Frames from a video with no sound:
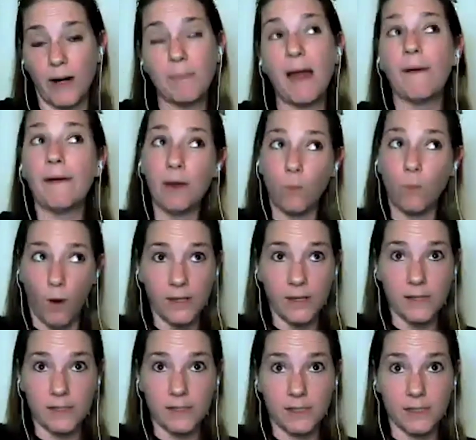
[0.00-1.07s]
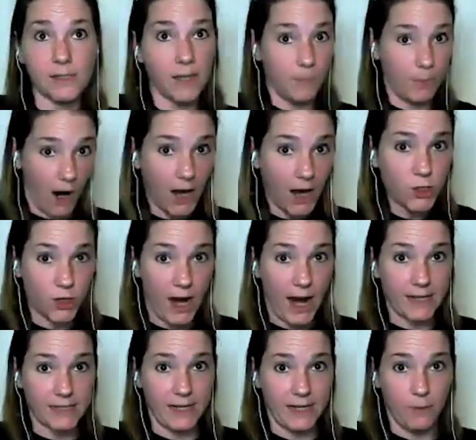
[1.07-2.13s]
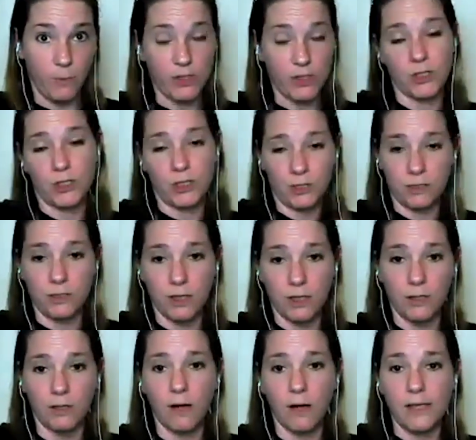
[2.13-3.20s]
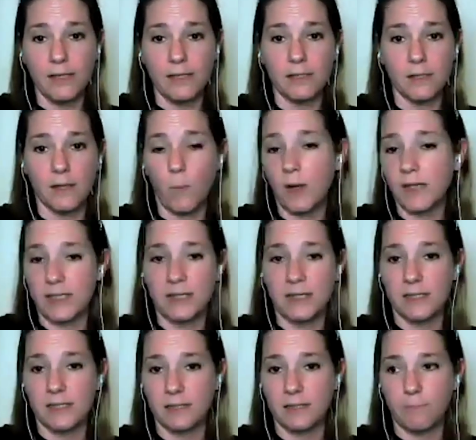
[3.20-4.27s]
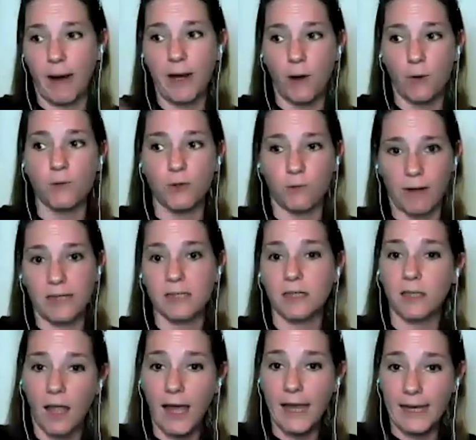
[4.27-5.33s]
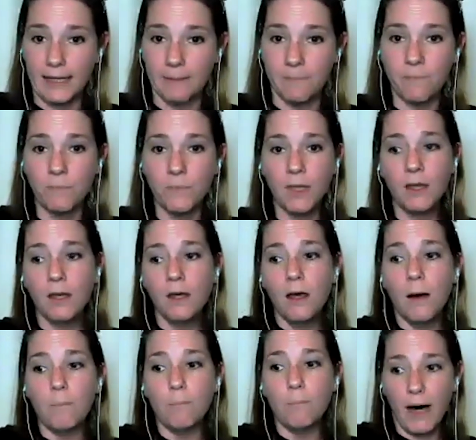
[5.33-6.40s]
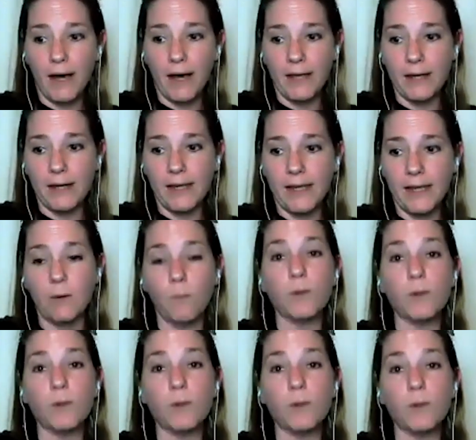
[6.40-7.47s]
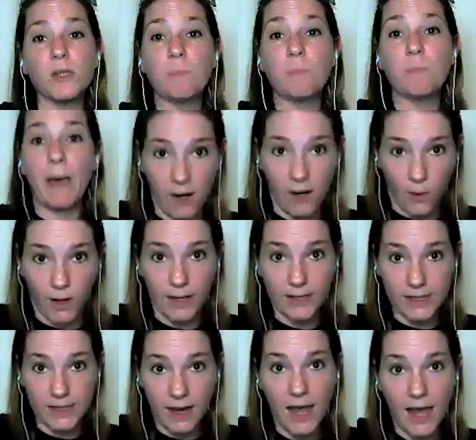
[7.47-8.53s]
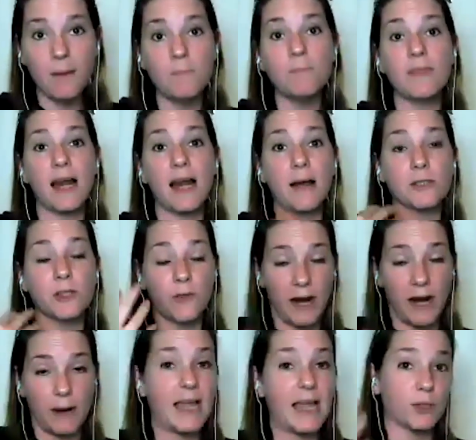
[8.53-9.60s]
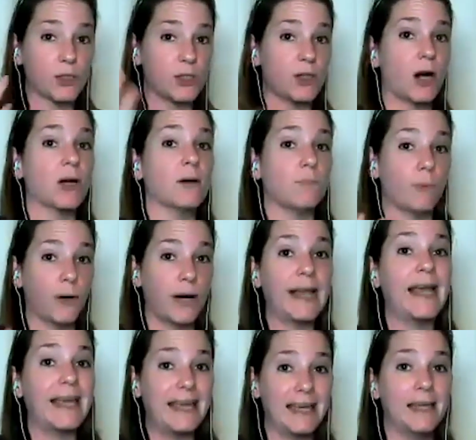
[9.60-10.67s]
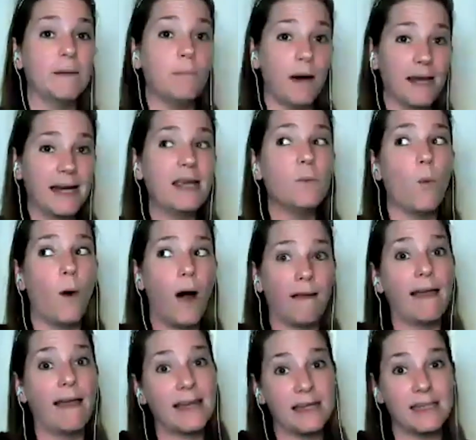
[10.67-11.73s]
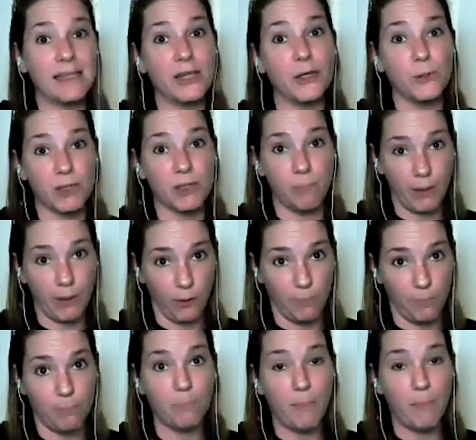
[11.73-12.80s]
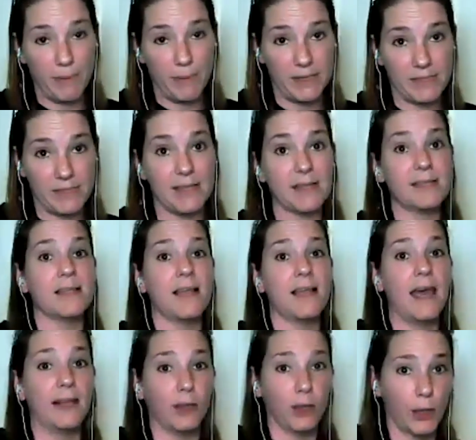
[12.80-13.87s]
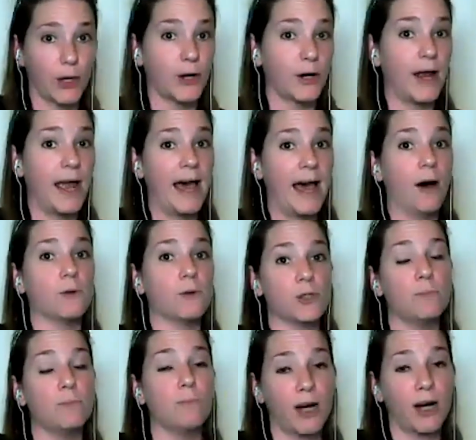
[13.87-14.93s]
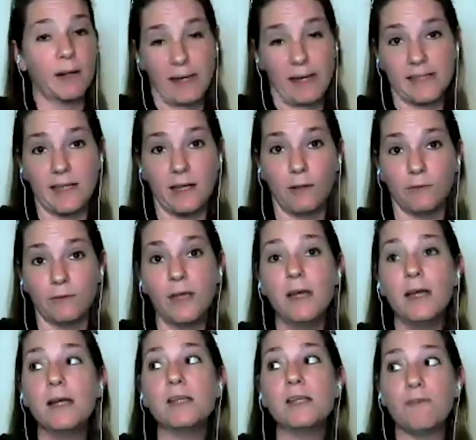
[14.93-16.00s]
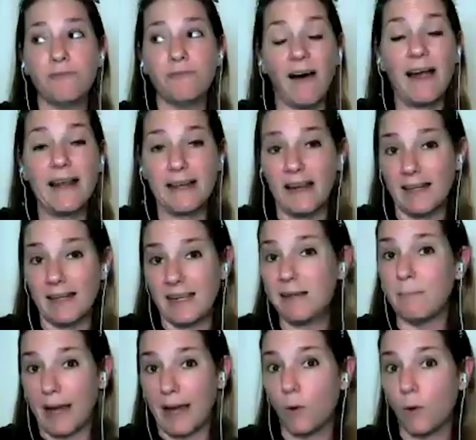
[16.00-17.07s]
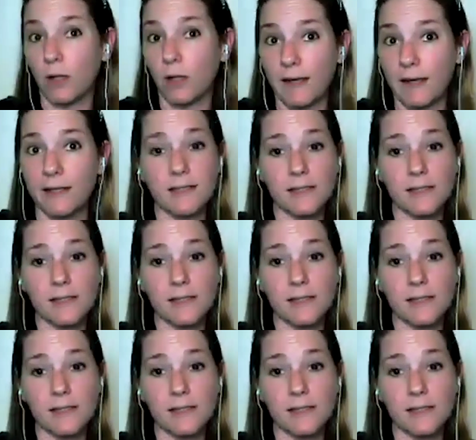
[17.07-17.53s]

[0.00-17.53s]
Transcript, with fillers: Now it was subcontracting, which, you know, it, it wasn't my own direct client, but mm-hmm. it was paying work at the time that I, so that I was able to mm-hmm. start bringing in money while I continued to build my business and learn how to market myself to find, get, and keep my own clients.